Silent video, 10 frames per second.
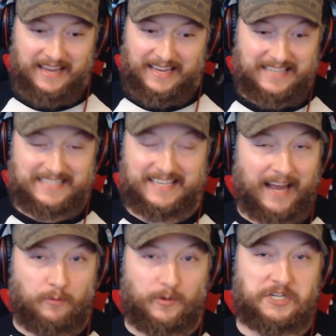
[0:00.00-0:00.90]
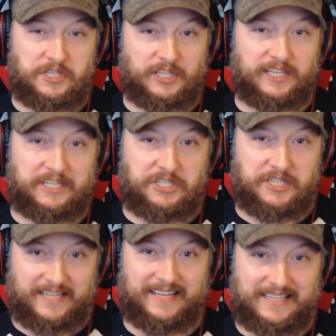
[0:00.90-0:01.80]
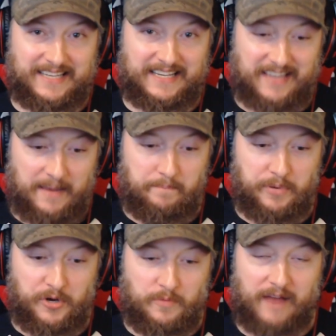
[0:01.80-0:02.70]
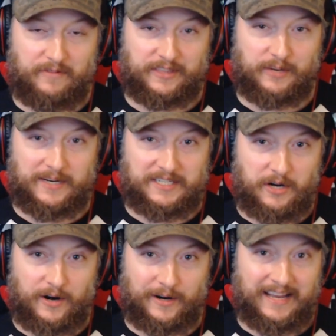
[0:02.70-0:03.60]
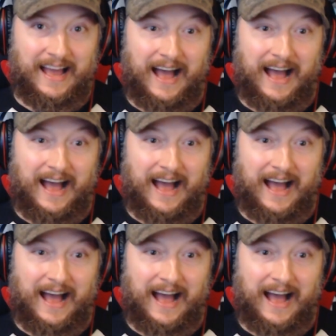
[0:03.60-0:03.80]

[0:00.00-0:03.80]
He said, I wish the Lich didn't exist, and boom, everything went dark.